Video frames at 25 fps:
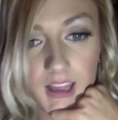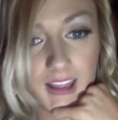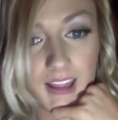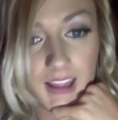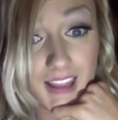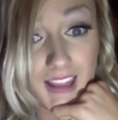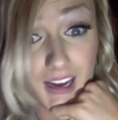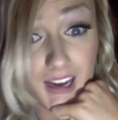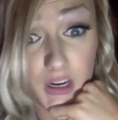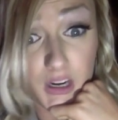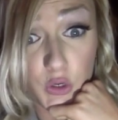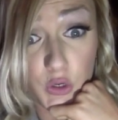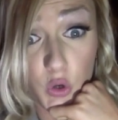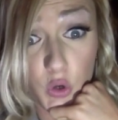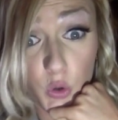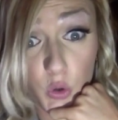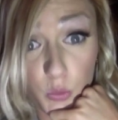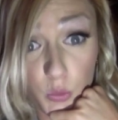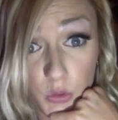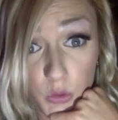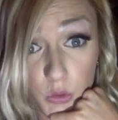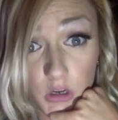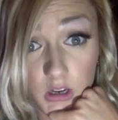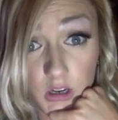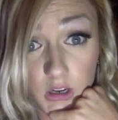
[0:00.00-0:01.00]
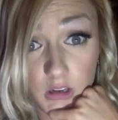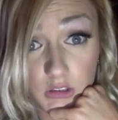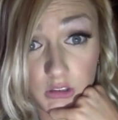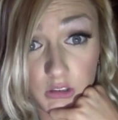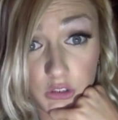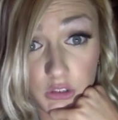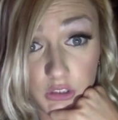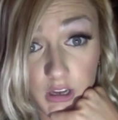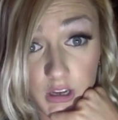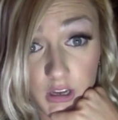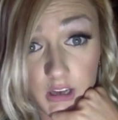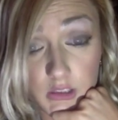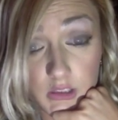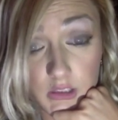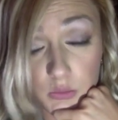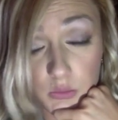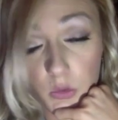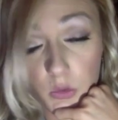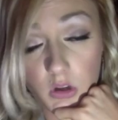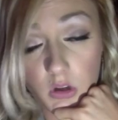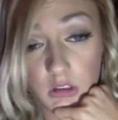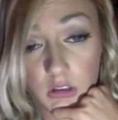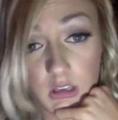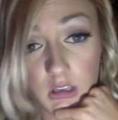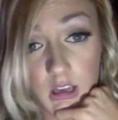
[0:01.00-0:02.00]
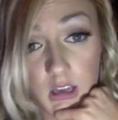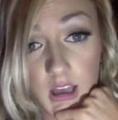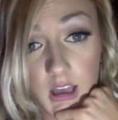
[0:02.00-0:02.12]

Then I know what you guys want.